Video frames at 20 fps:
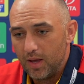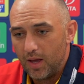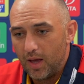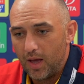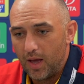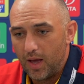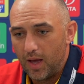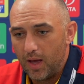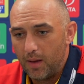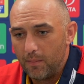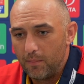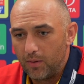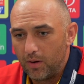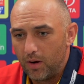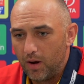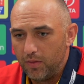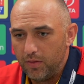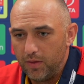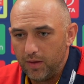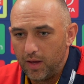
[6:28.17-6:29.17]
But
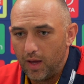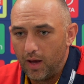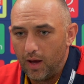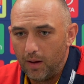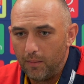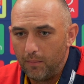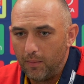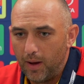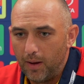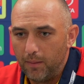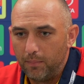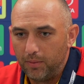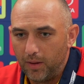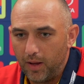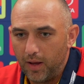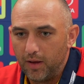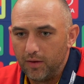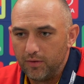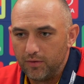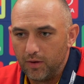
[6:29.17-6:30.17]
I don't think our
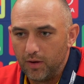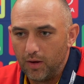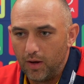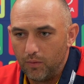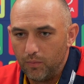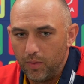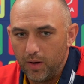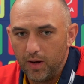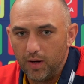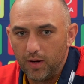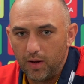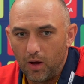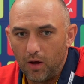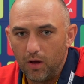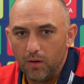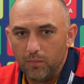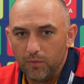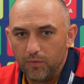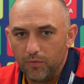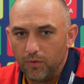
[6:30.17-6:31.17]
players are ready to
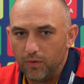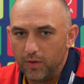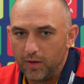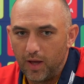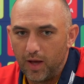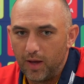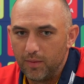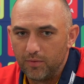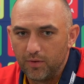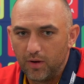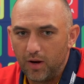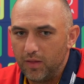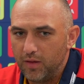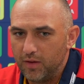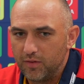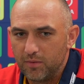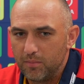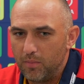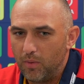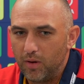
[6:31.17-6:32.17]
go before the game, so I don't
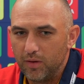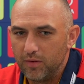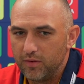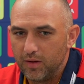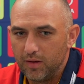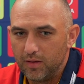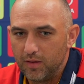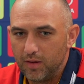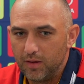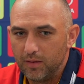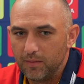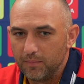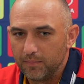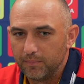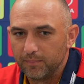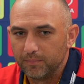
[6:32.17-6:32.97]
think it's a mindset thing.